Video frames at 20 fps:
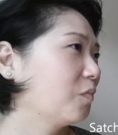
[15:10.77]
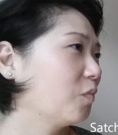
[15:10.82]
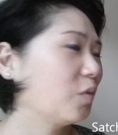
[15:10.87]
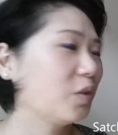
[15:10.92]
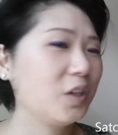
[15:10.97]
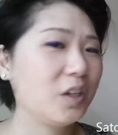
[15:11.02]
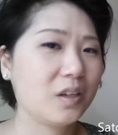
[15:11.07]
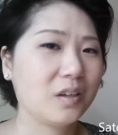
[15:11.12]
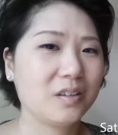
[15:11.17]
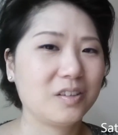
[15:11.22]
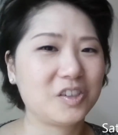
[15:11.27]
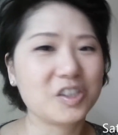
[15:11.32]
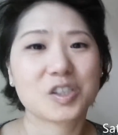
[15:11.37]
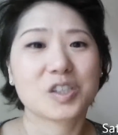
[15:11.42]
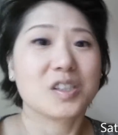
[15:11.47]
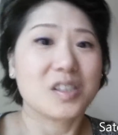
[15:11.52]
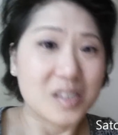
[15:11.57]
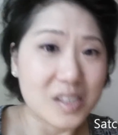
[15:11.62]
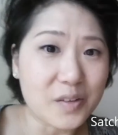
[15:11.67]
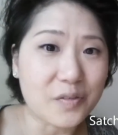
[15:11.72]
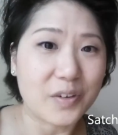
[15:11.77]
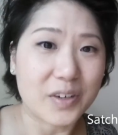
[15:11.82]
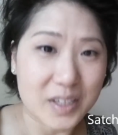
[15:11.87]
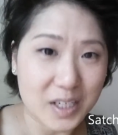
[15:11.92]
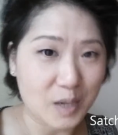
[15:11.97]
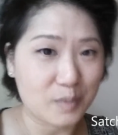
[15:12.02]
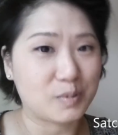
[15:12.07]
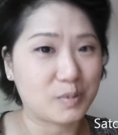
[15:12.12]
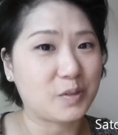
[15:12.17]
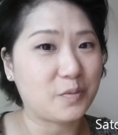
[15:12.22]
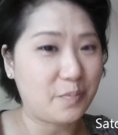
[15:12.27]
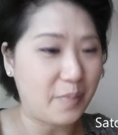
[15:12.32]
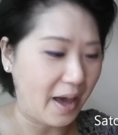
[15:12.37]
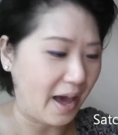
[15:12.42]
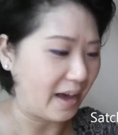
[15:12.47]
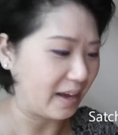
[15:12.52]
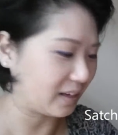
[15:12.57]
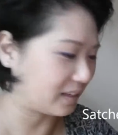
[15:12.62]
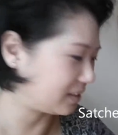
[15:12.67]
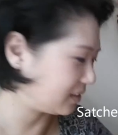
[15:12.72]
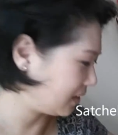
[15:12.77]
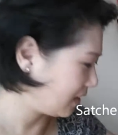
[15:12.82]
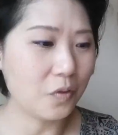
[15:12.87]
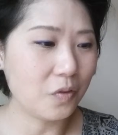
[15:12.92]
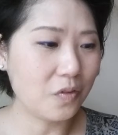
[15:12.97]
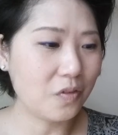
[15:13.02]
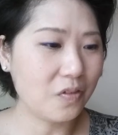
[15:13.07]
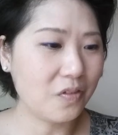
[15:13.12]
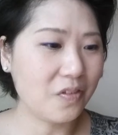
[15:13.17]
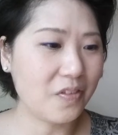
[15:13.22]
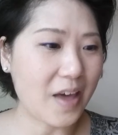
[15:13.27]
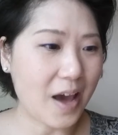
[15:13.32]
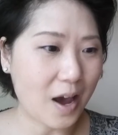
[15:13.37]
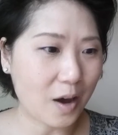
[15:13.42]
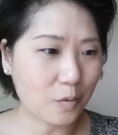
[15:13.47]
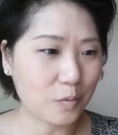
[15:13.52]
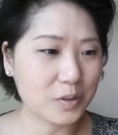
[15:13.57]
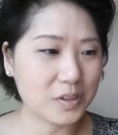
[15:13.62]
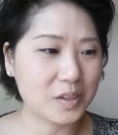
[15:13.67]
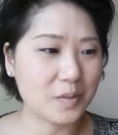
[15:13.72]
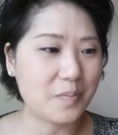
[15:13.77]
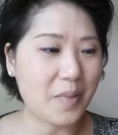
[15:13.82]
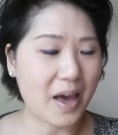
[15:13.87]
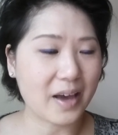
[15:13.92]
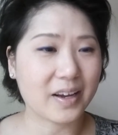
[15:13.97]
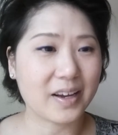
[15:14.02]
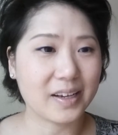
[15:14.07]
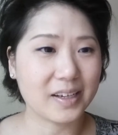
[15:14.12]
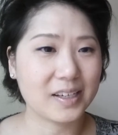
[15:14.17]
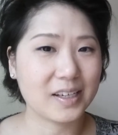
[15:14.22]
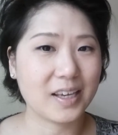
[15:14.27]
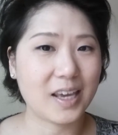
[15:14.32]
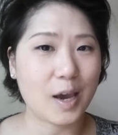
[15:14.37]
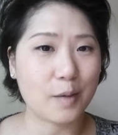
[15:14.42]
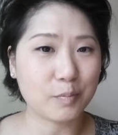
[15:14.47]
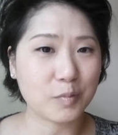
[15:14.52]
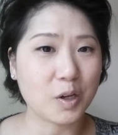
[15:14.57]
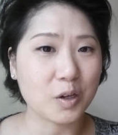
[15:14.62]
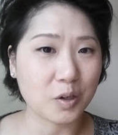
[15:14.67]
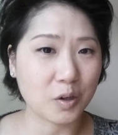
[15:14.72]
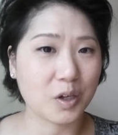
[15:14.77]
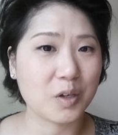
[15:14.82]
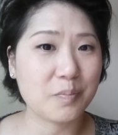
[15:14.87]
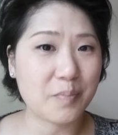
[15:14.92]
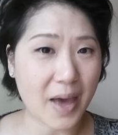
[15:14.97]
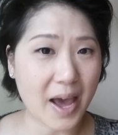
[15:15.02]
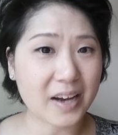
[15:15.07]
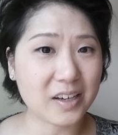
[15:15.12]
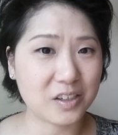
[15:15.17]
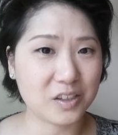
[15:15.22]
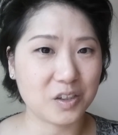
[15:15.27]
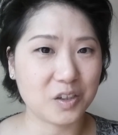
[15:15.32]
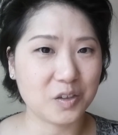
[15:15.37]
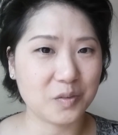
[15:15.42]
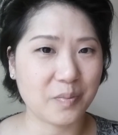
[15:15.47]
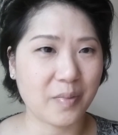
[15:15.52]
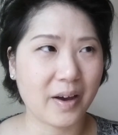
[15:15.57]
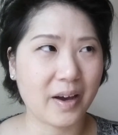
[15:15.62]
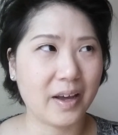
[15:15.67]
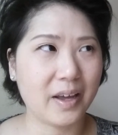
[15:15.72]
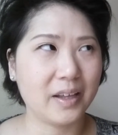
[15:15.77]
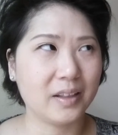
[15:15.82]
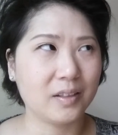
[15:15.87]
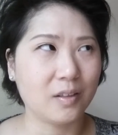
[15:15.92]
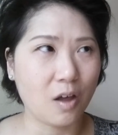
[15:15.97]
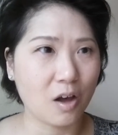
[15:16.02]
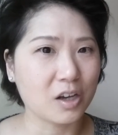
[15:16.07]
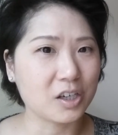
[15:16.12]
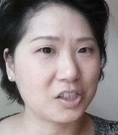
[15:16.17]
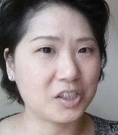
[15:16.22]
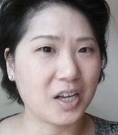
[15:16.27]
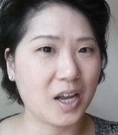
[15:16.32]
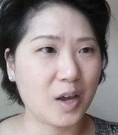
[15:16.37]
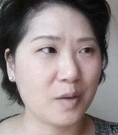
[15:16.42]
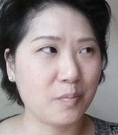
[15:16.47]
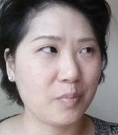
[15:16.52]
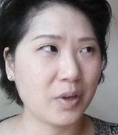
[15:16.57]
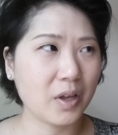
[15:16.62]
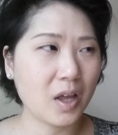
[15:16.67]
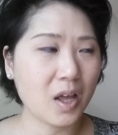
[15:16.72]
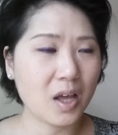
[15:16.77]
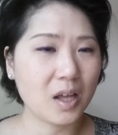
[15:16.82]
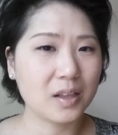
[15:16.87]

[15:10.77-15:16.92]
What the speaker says: Well, just different types of bags. That was the bag I kept on going back to, my Longchamp